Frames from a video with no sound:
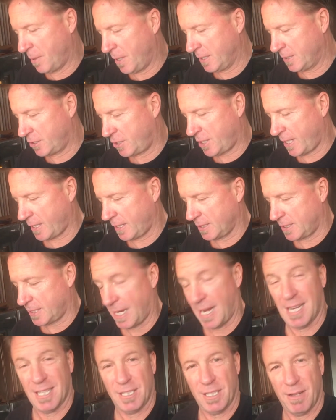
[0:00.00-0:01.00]
But check this
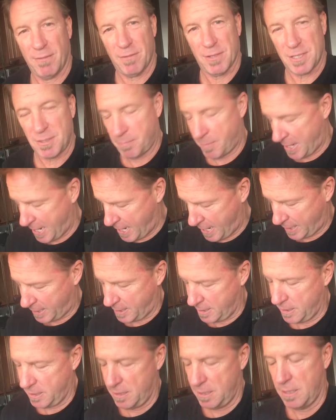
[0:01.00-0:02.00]
out. I love this bag.
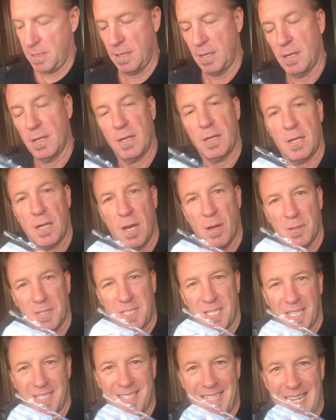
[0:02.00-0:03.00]
It
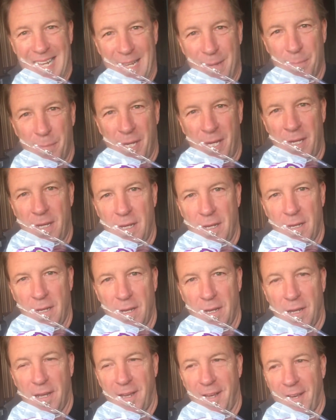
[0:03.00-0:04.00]
says "Eat Me,"
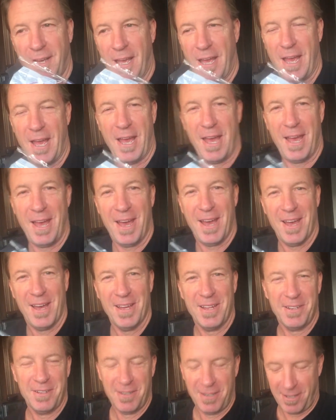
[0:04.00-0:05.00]

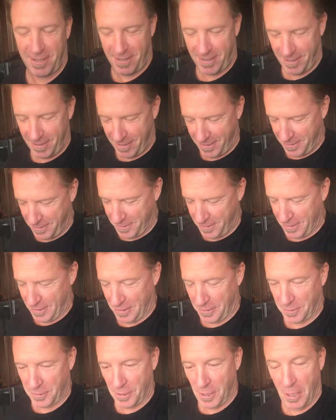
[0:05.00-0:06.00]
and
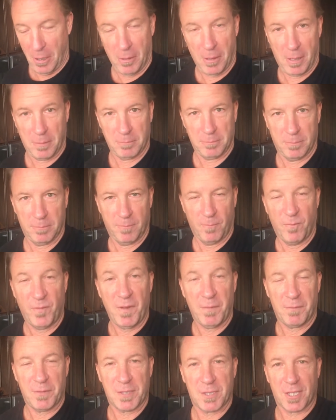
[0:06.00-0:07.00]
I'm
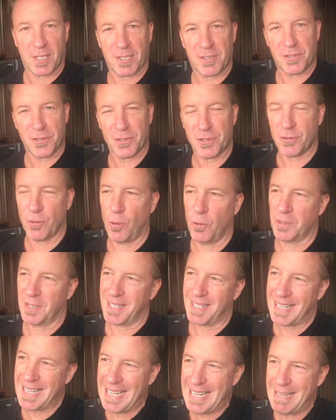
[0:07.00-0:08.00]
56 years old,
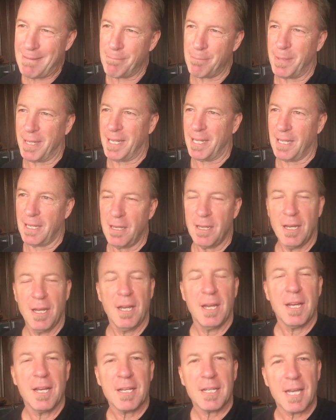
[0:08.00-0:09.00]
and "eat me"
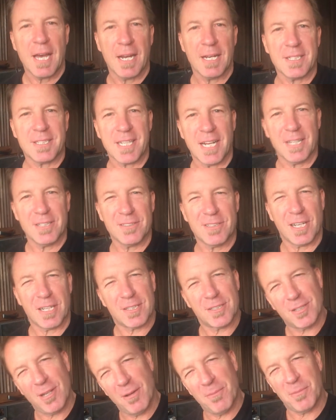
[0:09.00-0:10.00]
kind of sounds like
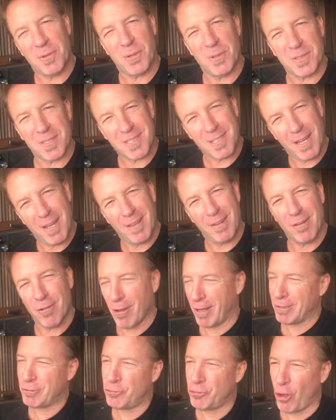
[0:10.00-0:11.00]
something you'd say to
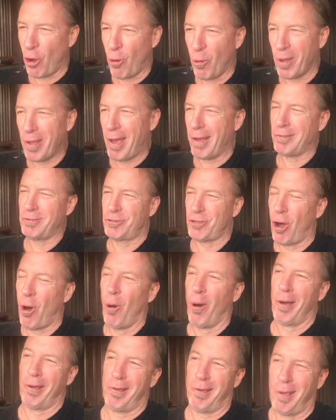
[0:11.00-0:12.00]
like Joey. Hey
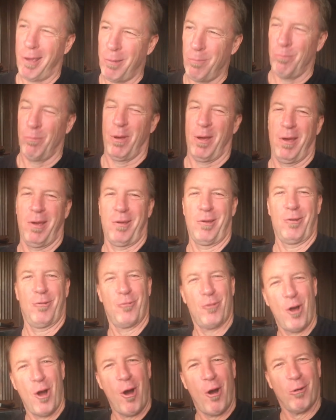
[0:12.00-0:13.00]
Joey, eat me,
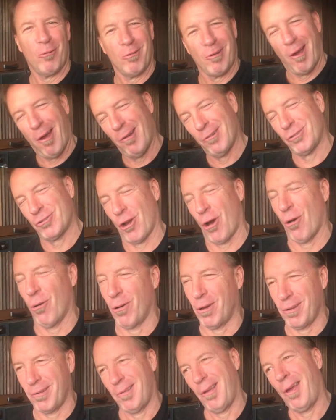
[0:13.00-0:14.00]
yeah,
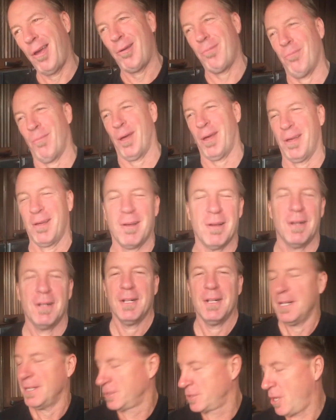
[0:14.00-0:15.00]
Joey, eat me.
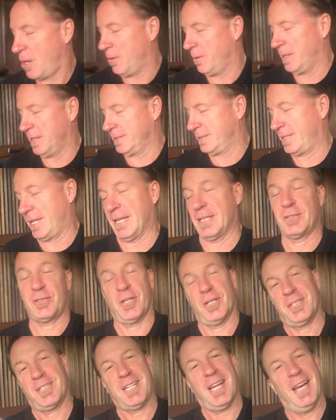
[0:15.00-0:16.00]
So it's
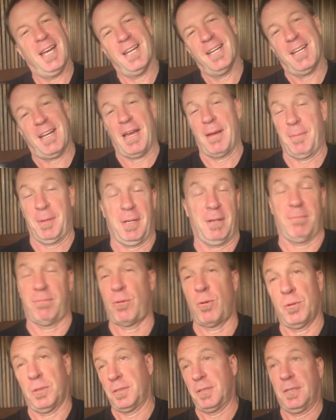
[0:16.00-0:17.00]
just, of
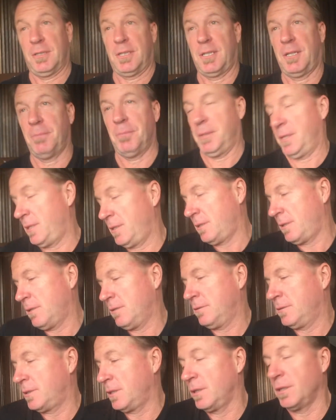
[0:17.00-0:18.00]
course it's eat me,
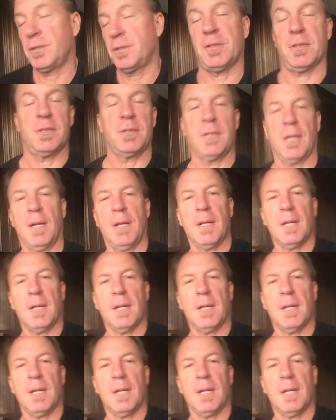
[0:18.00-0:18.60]
delicious.